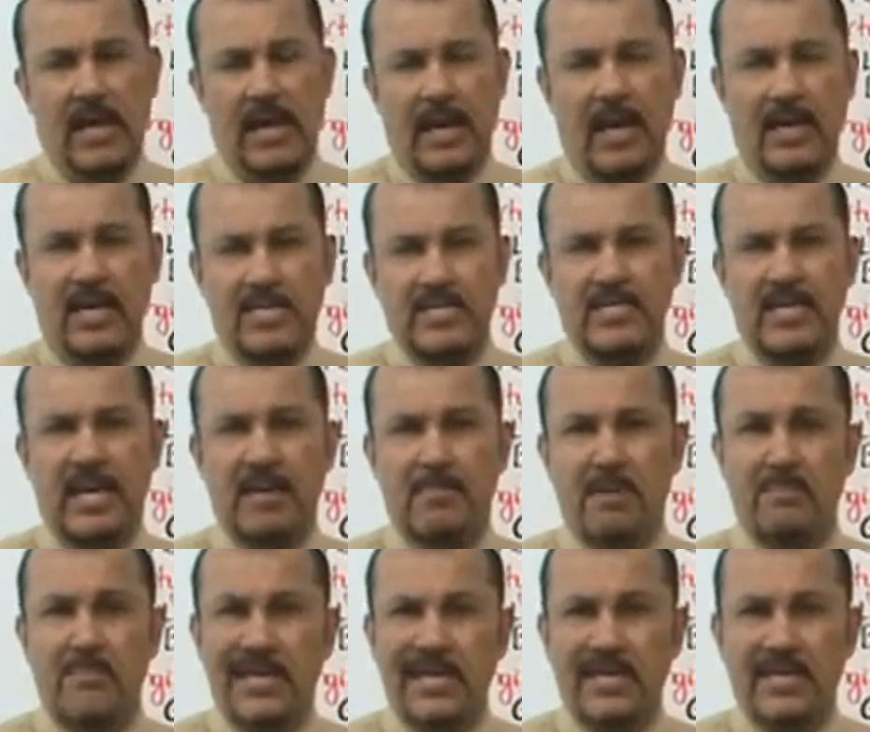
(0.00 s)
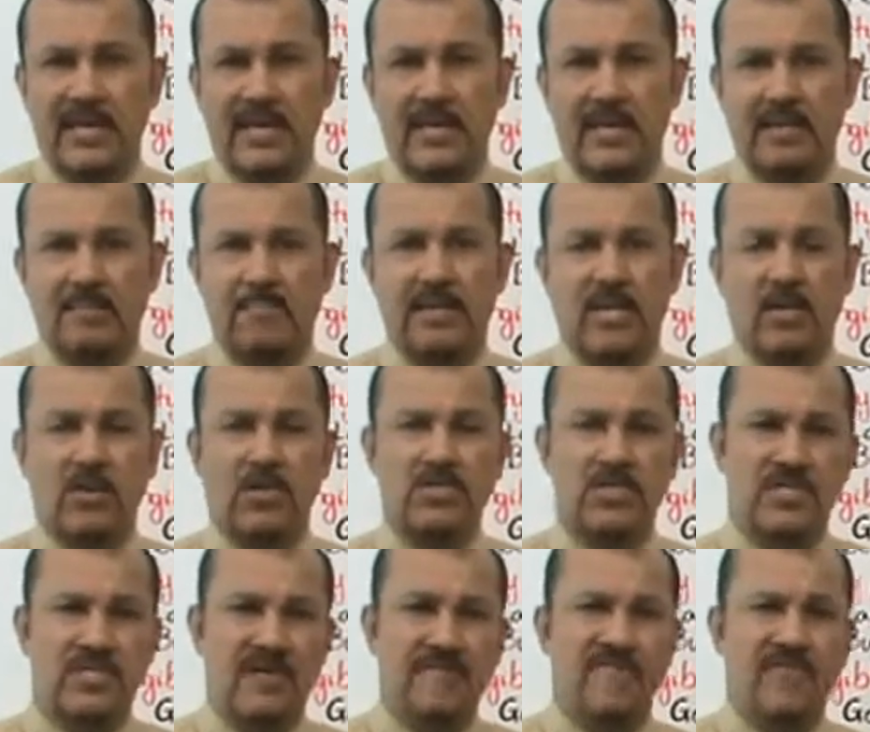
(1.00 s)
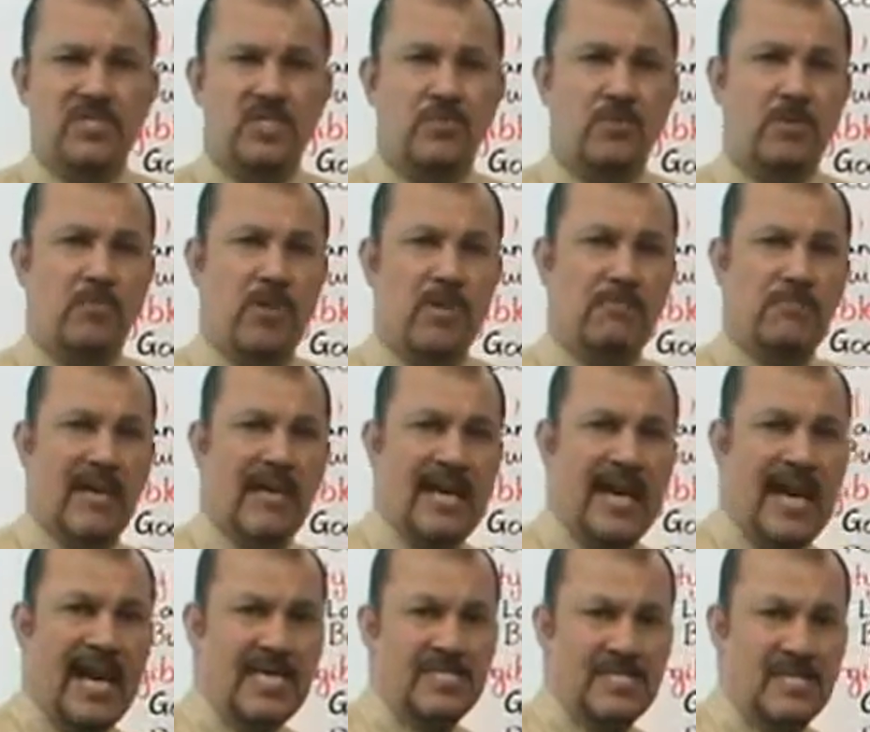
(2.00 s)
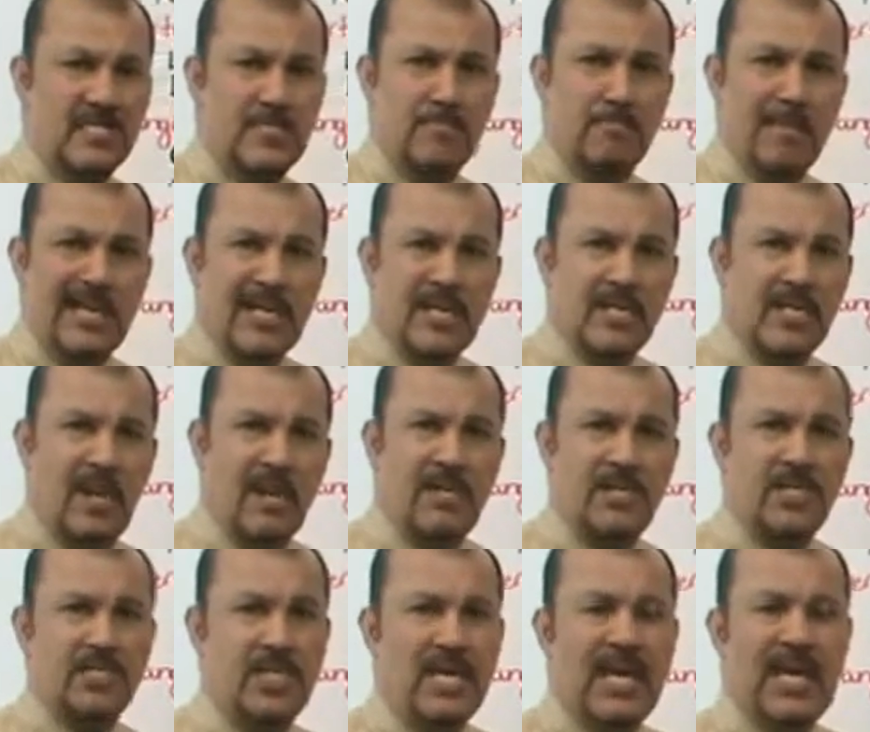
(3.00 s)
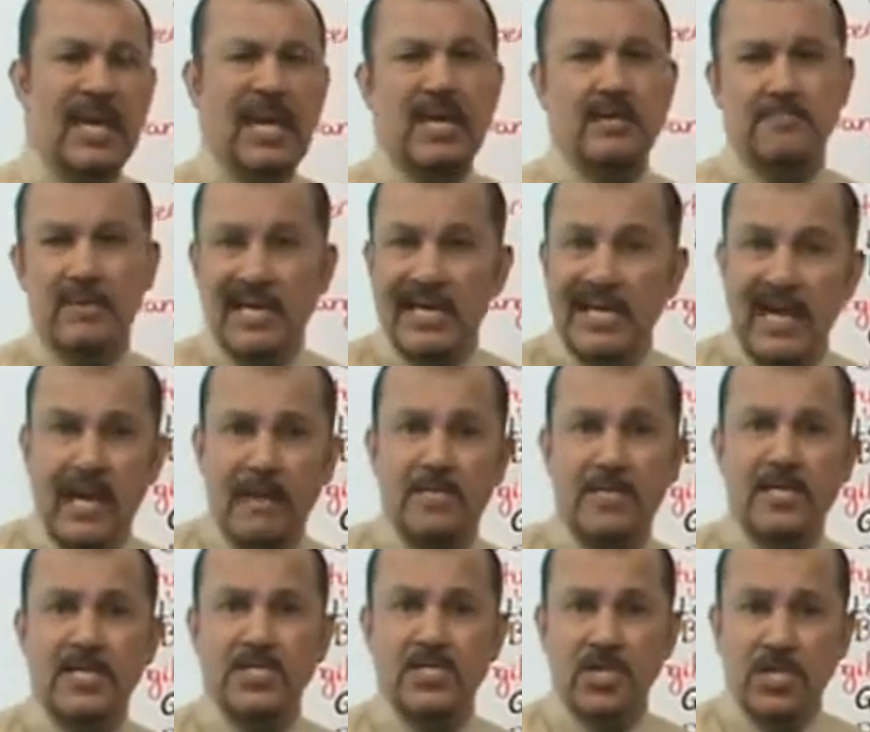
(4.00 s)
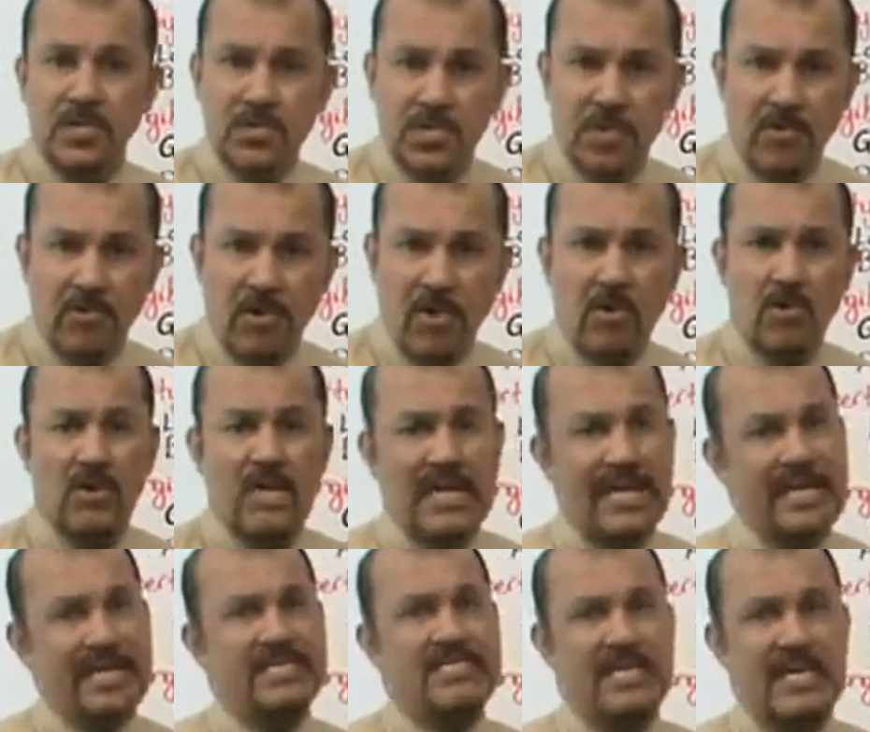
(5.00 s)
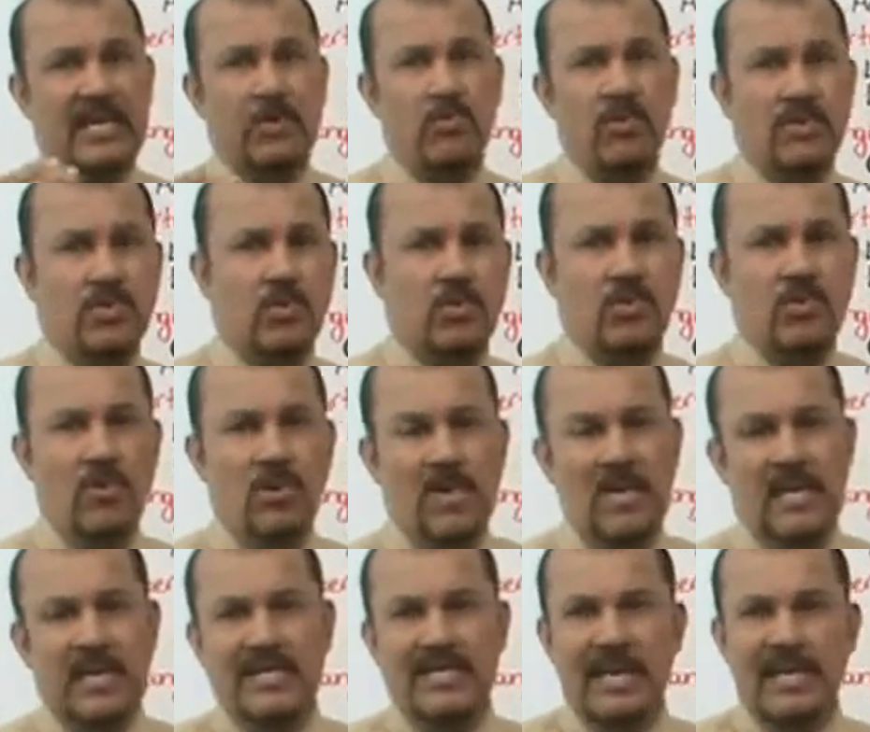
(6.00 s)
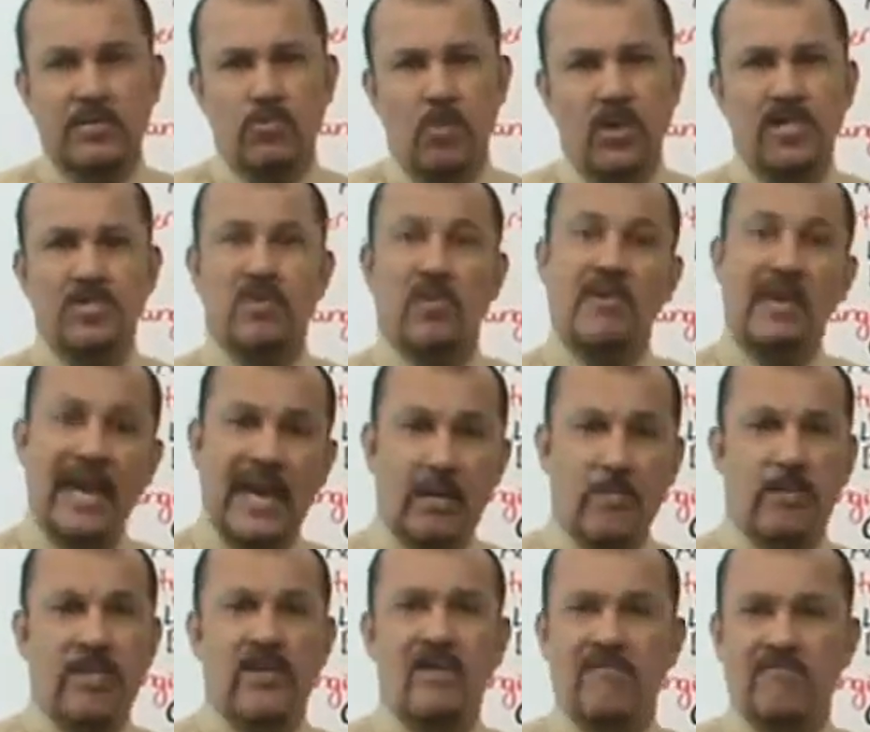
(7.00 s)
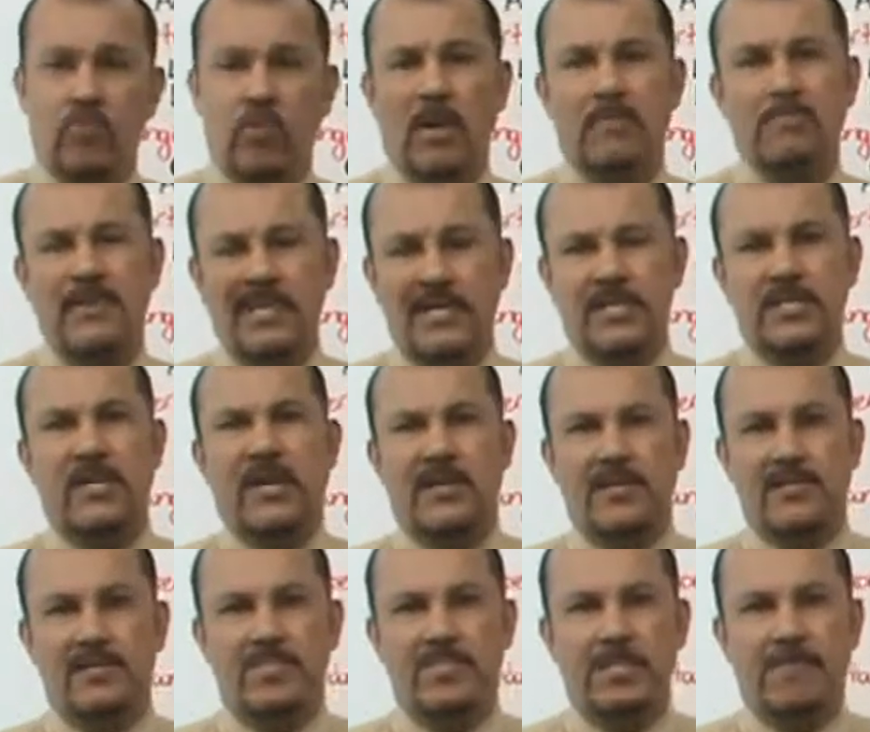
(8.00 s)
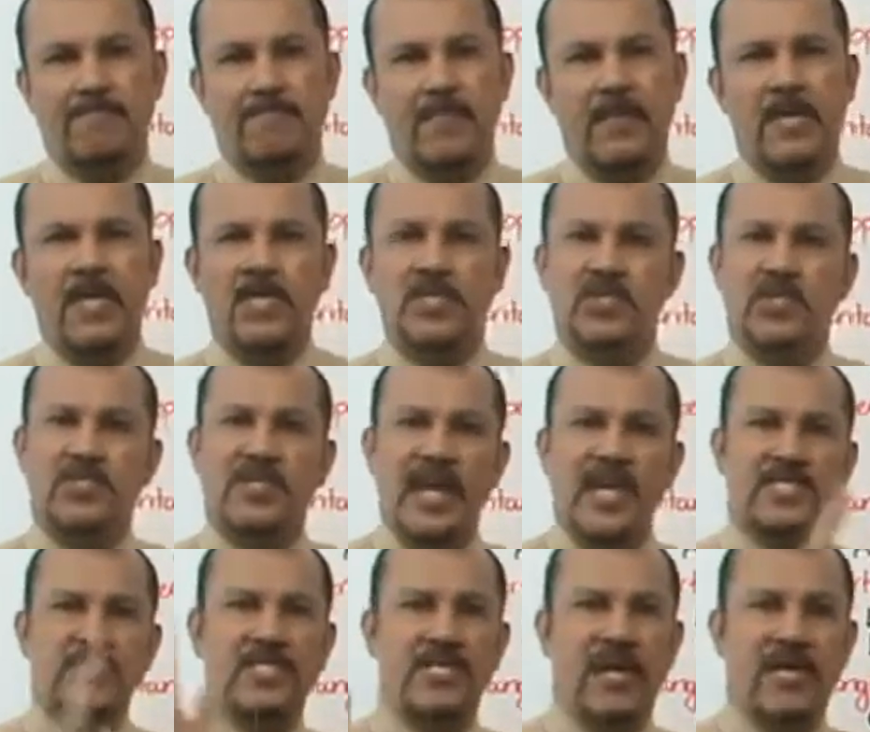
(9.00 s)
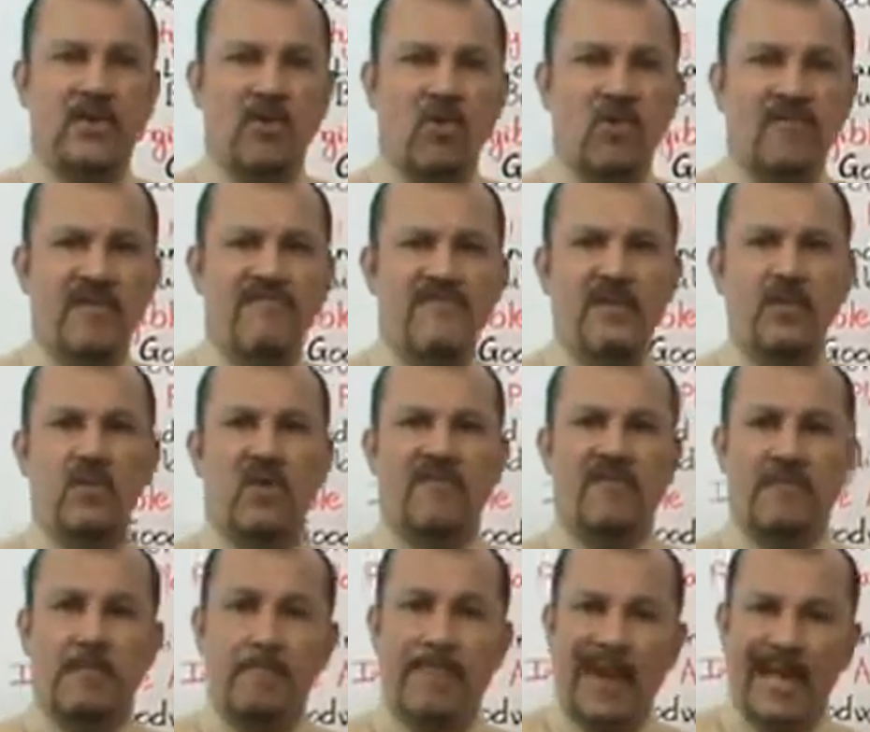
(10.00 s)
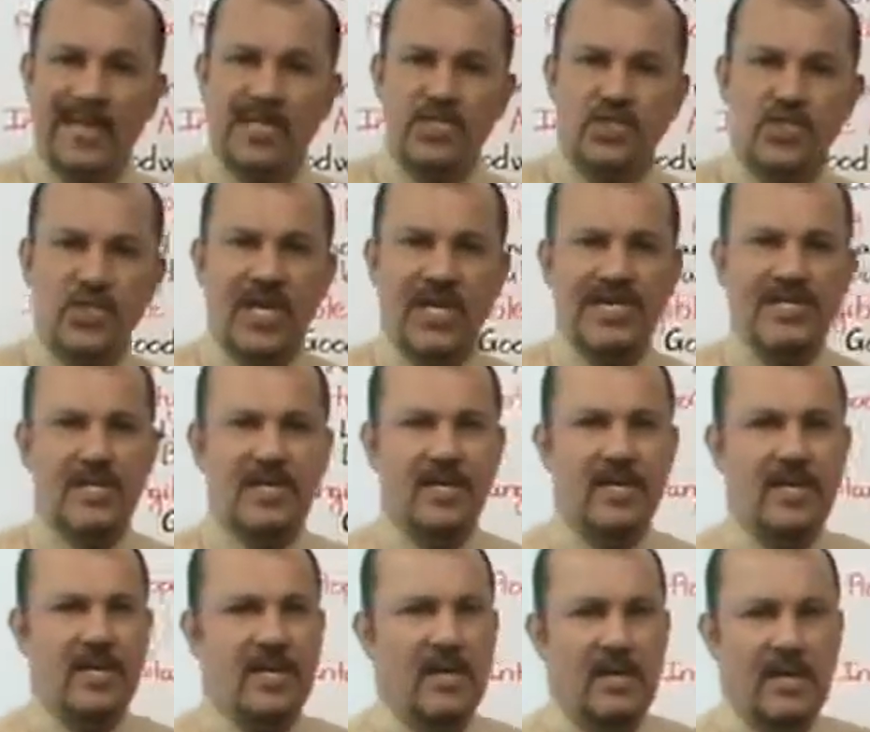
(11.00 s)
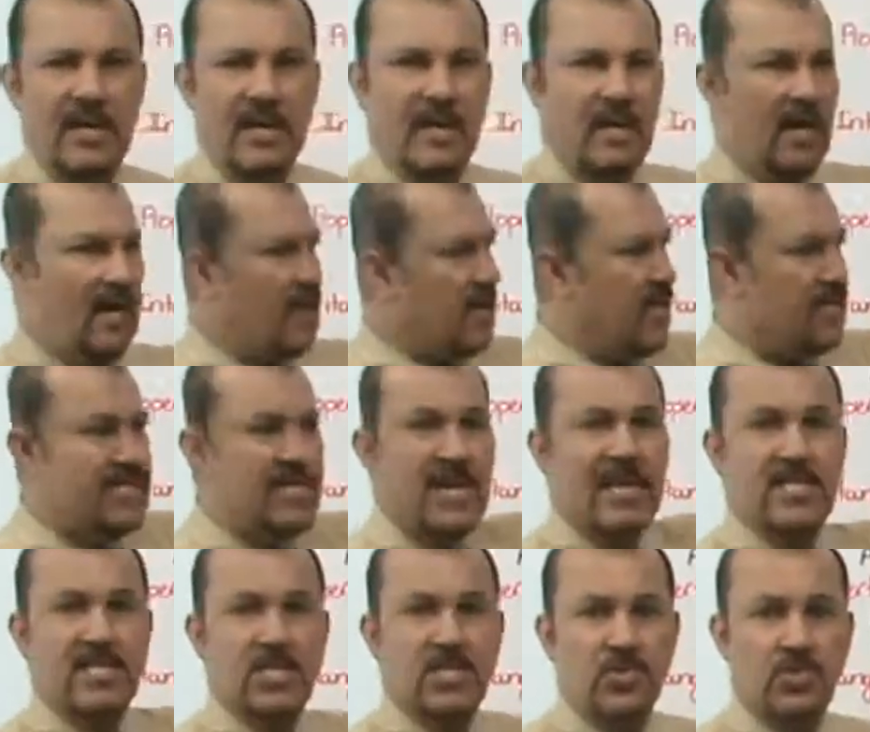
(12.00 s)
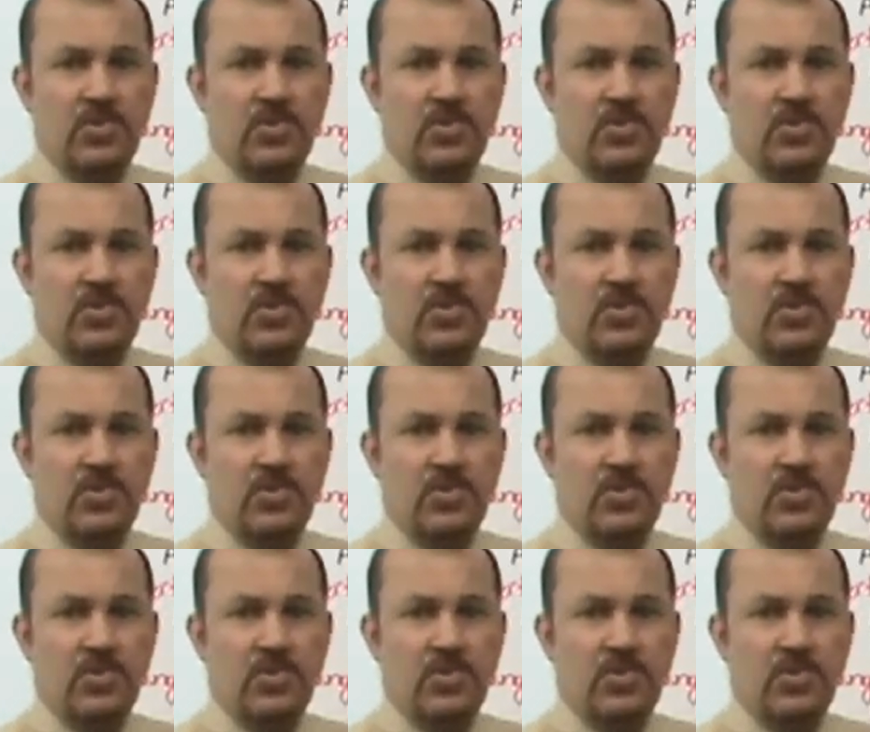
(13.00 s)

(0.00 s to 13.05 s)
I can say I'm a millionaire because the difference between my assets $1 million and my liabilities 0 is equal to net worth or equity of $1 million. So that's an overview of the balance sheet containing the